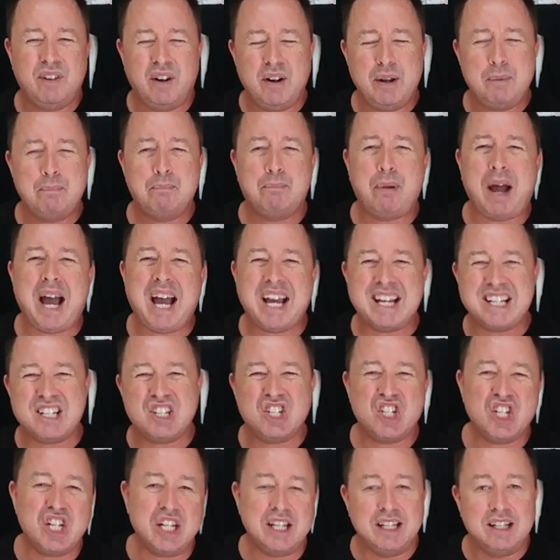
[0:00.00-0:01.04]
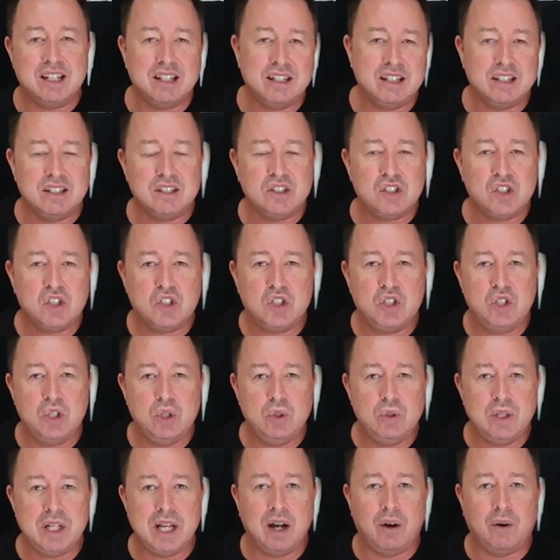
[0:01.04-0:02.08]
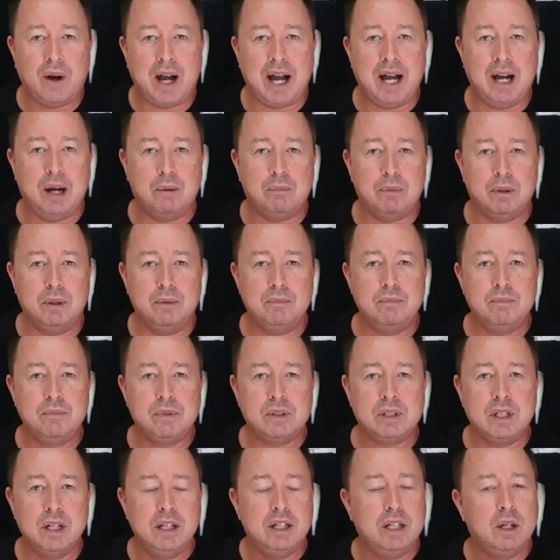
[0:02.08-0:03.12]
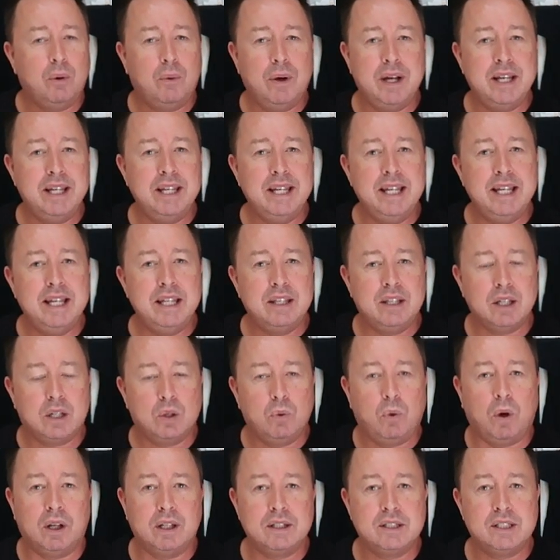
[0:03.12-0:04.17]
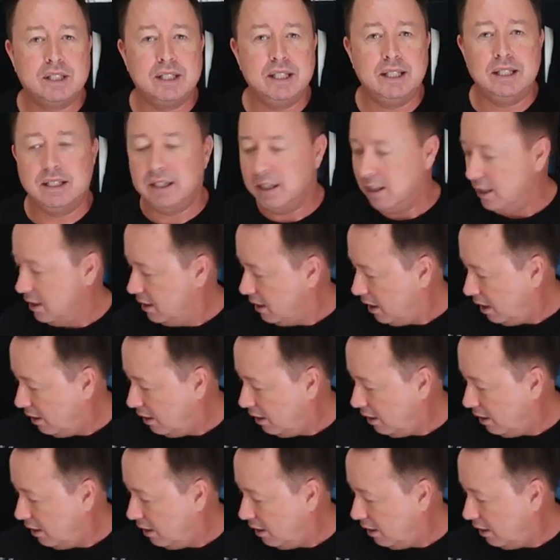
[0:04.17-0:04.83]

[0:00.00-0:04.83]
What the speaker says: very patchy studio albums, nowhere near the quality